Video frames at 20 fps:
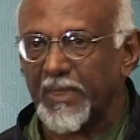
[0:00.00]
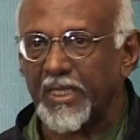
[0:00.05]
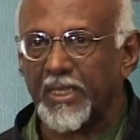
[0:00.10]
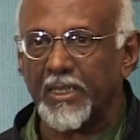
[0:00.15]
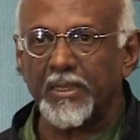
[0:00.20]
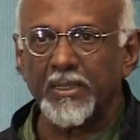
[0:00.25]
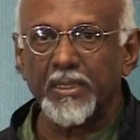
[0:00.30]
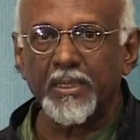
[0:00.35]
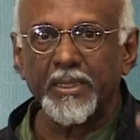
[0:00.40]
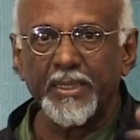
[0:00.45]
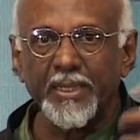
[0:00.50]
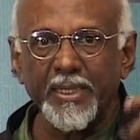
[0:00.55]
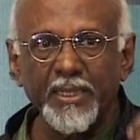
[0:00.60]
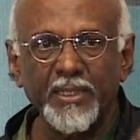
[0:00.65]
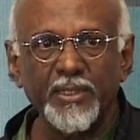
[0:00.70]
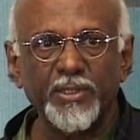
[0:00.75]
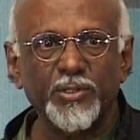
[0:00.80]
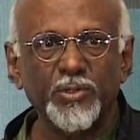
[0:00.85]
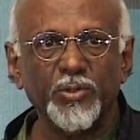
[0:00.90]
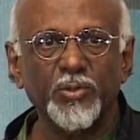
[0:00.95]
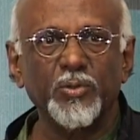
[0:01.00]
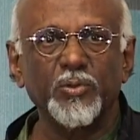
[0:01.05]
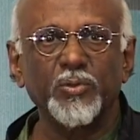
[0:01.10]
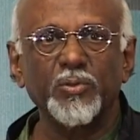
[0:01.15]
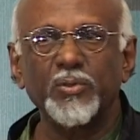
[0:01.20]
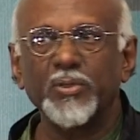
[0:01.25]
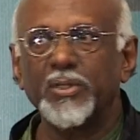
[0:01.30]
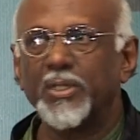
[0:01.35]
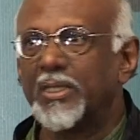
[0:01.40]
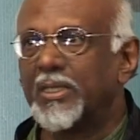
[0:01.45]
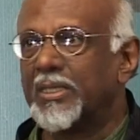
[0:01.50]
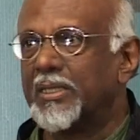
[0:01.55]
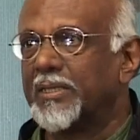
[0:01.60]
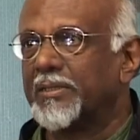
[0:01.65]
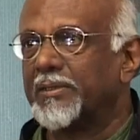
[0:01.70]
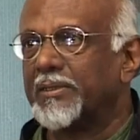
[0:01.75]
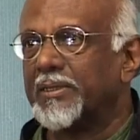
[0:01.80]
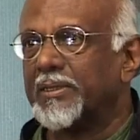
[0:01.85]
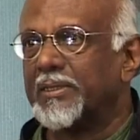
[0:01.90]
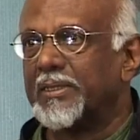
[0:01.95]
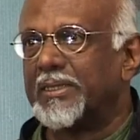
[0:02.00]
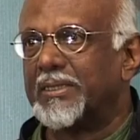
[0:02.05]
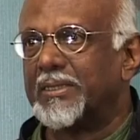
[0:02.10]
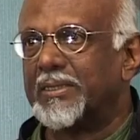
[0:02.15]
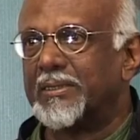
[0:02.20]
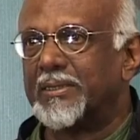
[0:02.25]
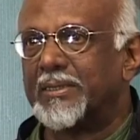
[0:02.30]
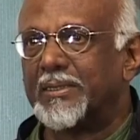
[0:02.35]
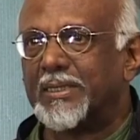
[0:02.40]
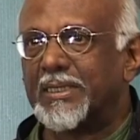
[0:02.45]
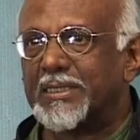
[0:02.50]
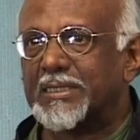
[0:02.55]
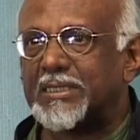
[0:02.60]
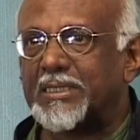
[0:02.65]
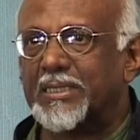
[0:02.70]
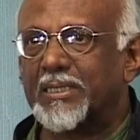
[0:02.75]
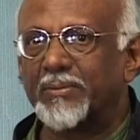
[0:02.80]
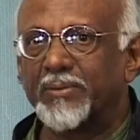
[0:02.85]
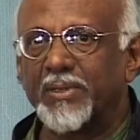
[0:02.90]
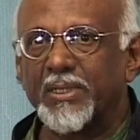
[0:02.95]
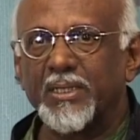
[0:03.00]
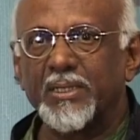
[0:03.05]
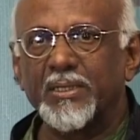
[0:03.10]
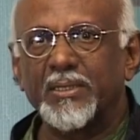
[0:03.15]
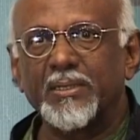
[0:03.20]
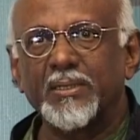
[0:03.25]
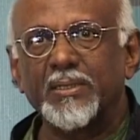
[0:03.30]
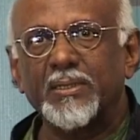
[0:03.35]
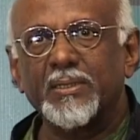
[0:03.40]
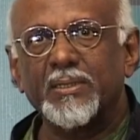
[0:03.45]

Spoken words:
the need to discover